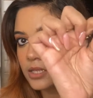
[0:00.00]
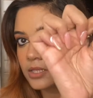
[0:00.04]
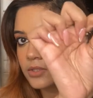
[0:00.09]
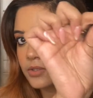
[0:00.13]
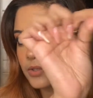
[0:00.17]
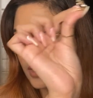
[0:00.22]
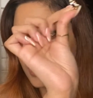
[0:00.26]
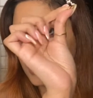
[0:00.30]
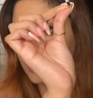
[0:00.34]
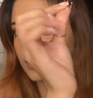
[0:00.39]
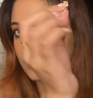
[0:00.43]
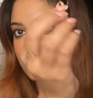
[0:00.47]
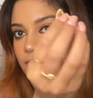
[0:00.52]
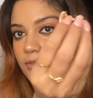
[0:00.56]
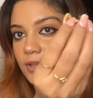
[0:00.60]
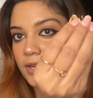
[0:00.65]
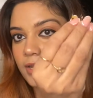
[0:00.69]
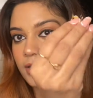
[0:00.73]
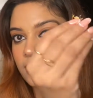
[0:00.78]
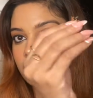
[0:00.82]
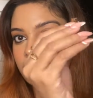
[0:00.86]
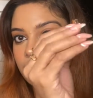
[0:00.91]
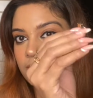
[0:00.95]
So
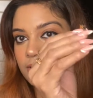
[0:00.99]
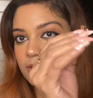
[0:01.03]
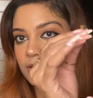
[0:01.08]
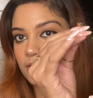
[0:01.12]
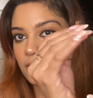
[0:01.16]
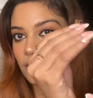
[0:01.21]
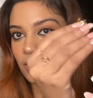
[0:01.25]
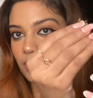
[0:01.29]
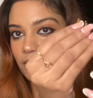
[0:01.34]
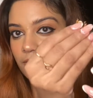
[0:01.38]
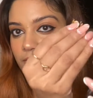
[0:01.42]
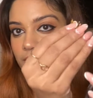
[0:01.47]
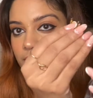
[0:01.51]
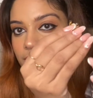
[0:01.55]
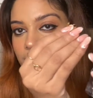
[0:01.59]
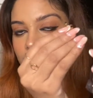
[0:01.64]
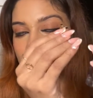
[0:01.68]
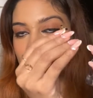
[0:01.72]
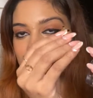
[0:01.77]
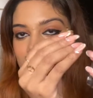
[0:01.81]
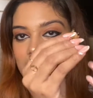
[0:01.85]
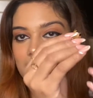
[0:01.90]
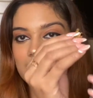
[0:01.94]
with a lot of
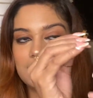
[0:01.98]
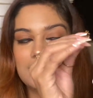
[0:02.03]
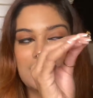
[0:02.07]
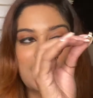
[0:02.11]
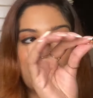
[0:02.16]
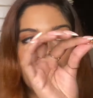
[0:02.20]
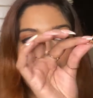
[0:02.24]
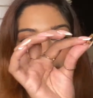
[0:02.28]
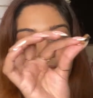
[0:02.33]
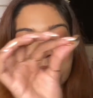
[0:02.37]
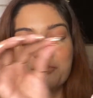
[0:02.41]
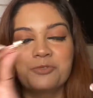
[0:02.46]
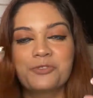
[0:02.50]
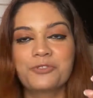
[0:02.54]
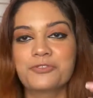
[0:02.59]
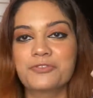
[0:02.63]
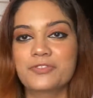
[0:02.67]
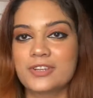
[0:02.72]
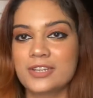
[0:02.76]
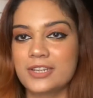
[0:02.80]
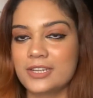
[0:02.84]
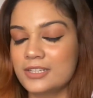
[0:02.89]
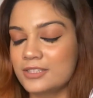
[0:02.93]
difficulty I
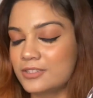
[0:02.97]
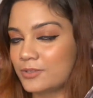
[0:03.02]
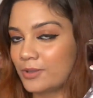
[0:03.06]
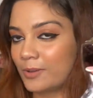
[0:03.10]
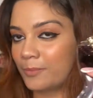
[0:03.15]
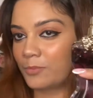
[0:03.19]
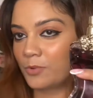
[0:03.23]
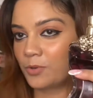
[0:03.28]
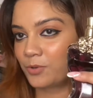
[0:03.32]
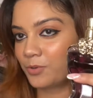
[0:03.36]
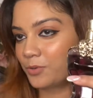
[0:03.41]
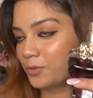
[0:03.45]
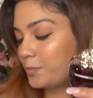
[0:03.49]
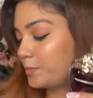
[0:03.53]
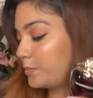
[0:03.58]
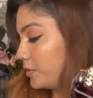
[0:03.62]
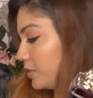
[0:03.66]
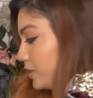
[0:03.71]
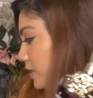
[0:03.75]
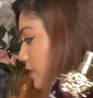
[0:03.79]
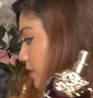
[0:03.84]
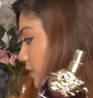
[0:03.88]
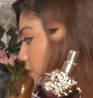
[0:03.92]
removed it, so I'm not going to
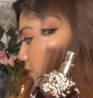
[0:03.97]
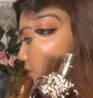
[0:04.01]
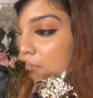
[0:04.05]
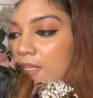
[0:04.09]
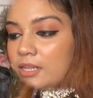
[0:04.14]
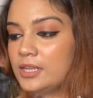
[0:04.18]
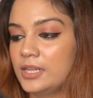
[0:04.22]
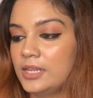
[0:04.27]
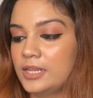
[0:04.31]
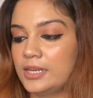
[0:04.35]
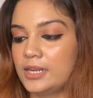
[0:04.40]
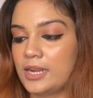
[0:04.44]
put it on.